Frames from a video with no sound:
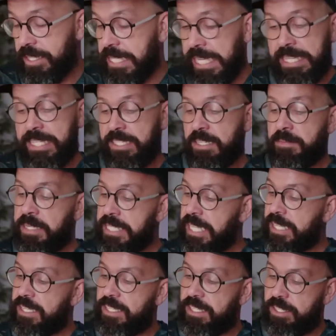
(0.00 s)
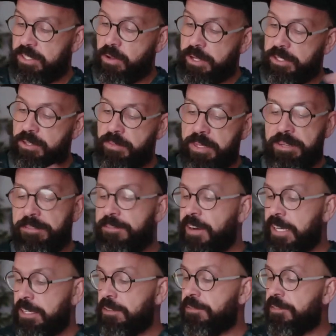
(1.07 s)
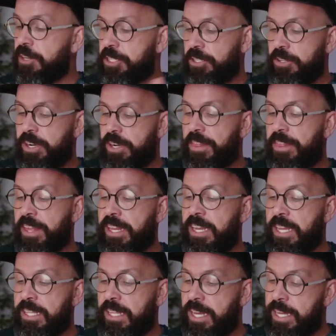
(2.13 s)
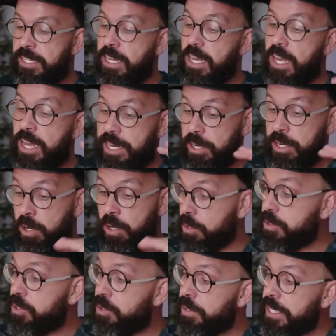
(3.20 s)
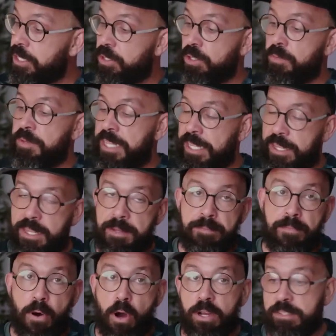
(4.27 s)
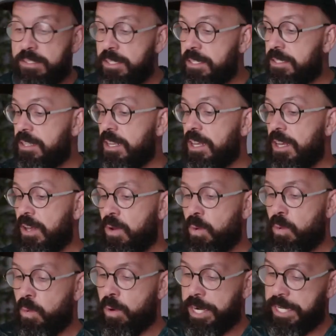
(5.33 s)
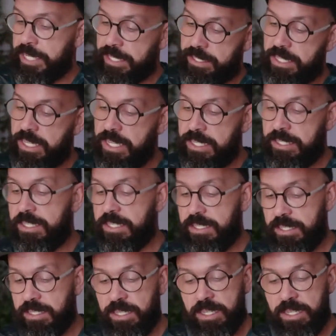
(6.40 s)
That doesn't mean that this is going to be the final version or anything like that. And also he told me that the boxes where this is,